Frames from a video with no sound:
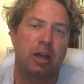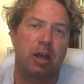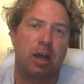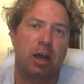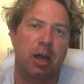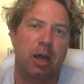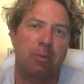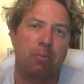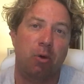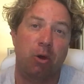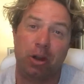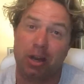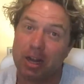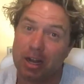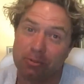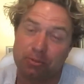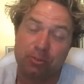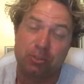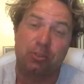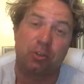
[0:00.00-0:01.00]
I'd
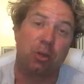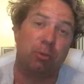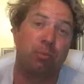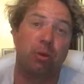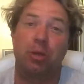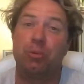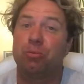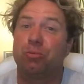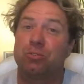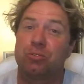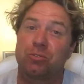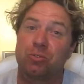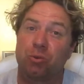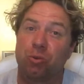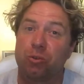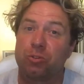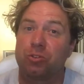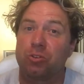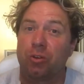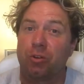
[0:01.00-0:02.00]
love to know people's
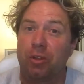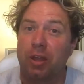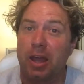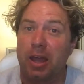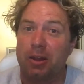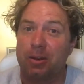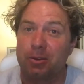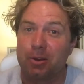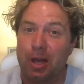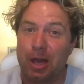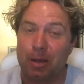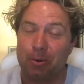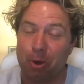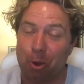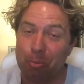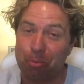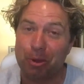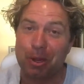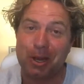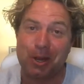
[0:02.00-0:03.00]
thoughts on that.
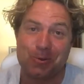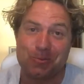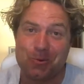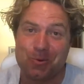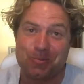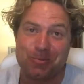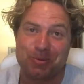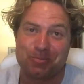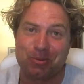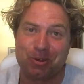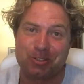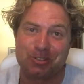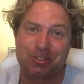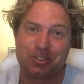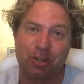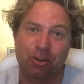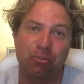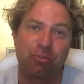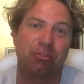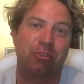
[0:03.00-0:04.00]
Not being a woman
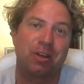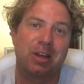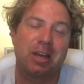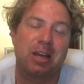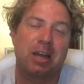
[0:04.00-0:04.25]
myself,